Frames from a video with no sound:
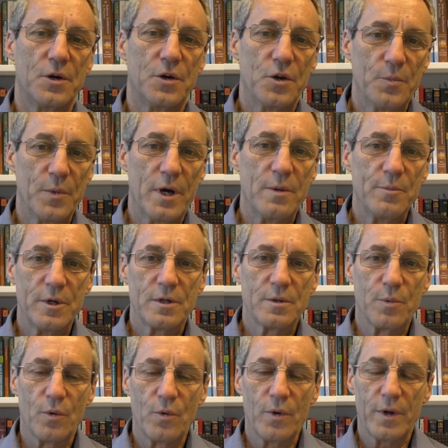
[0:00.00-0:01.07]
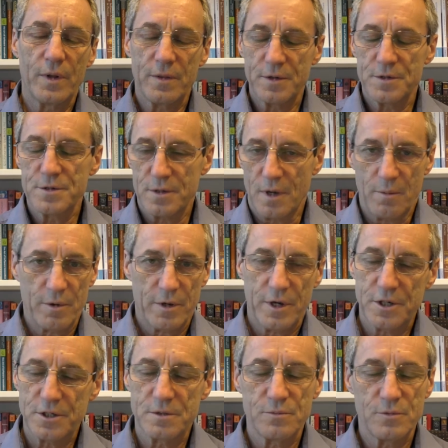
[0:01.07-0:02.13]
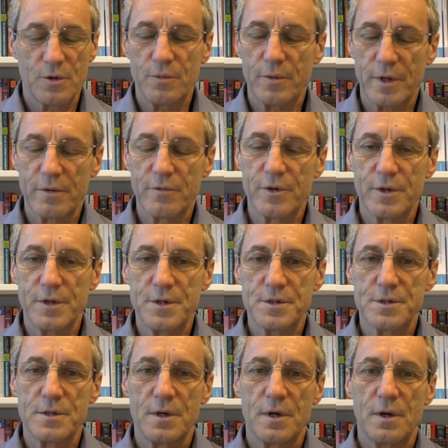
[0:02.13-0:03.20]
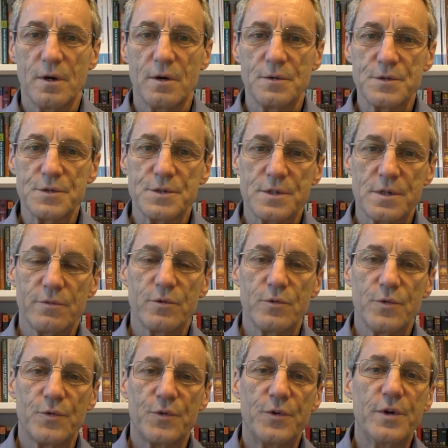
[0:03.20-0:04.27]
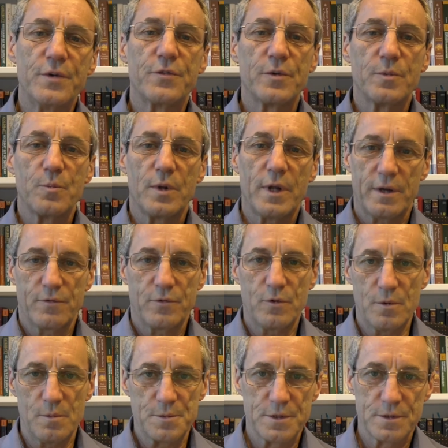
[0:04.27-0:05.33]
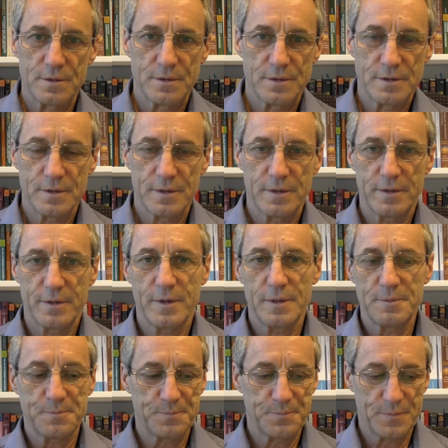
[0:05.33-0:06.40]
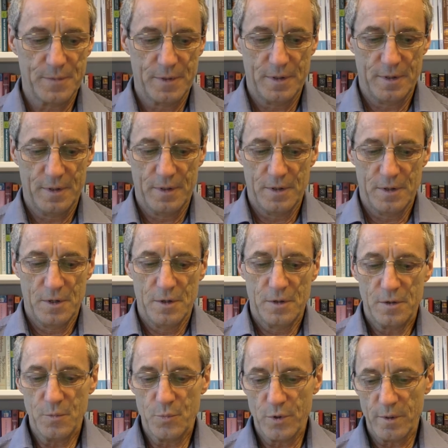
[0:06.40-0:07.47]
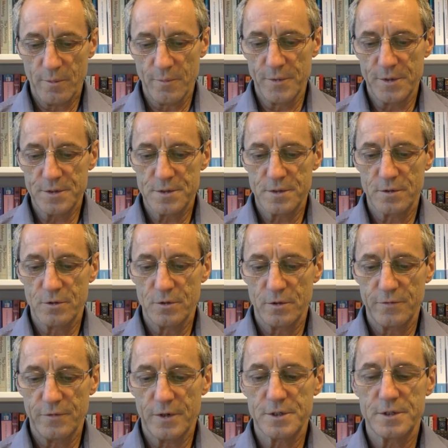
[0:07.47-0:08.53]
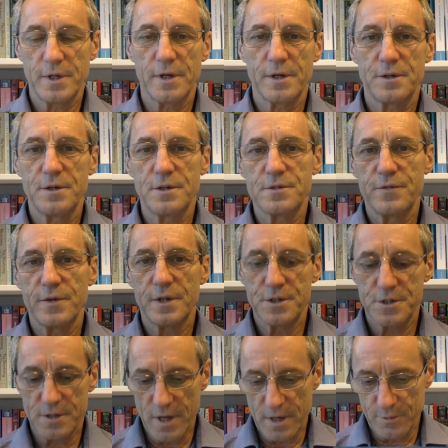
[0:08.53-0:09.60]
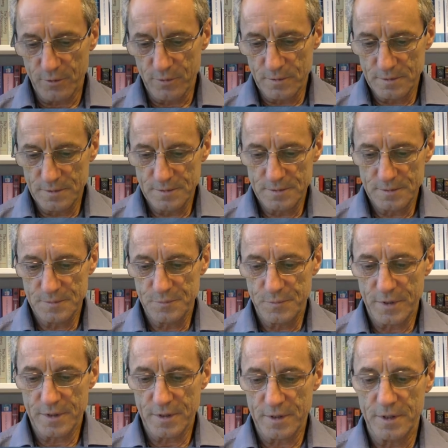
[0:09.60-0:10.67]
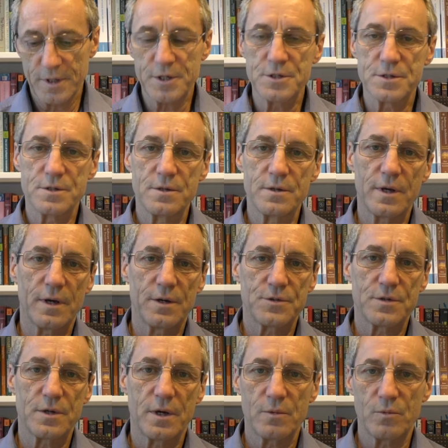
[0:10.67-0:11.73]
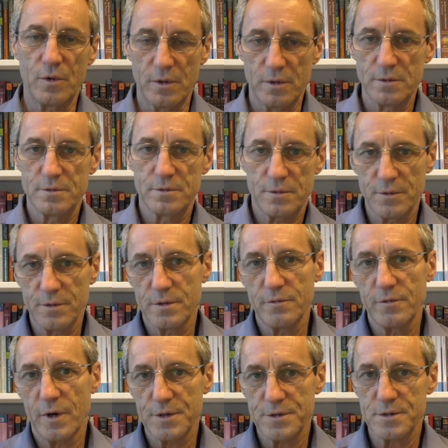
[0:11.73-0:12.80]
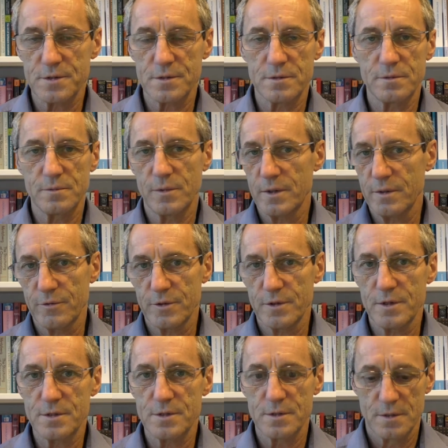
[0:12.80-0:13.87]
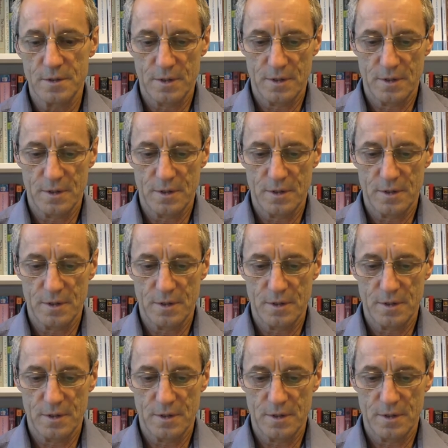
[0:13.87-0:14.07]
you may be deploying this application or whatever it is on several different platforms. Right? The problem is that the core functionality is fairly stable, but the connections to the outside world, all the devices, whatever it is,